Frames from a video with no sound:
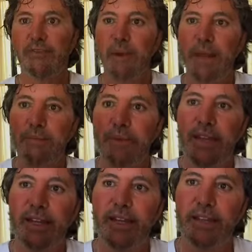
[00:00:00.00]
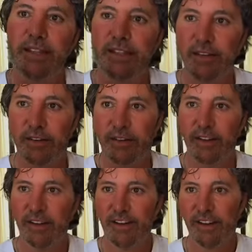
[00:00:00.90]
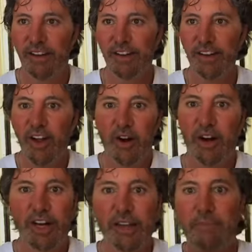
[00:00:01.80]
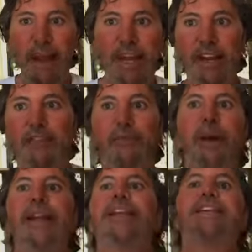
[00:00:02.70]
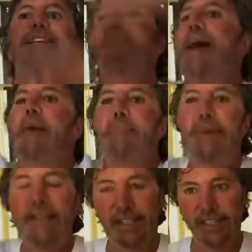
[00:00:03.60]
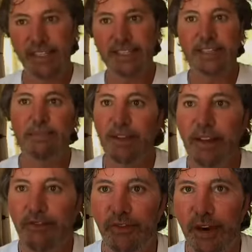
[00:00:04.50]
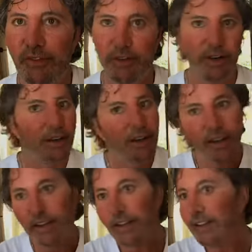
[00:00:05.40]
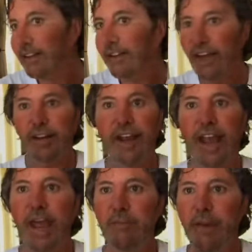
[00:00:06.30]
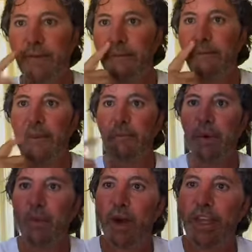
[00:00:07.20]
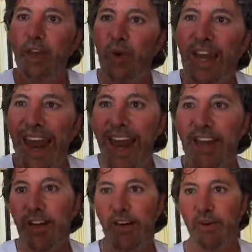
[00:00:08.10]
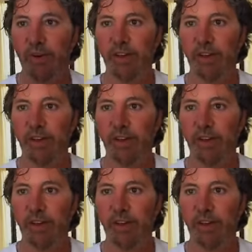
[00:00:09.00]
of my being on this earth. Or I can make enough money to somehow beat the system and live forever. It ain't gonna happen. But what you can do